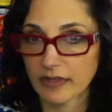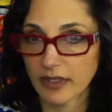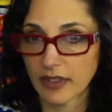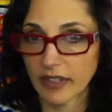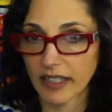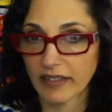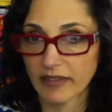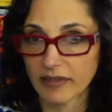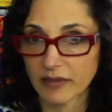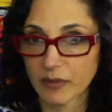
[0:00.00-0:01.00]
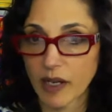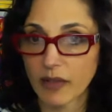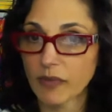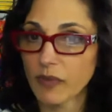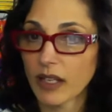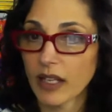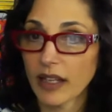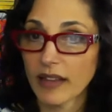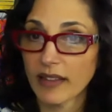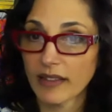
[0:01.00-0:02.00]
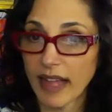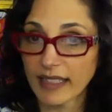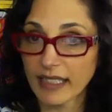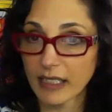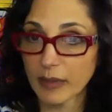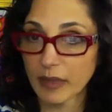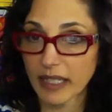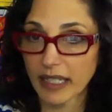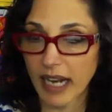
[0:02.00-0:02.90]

All right. Well, that's going to be it.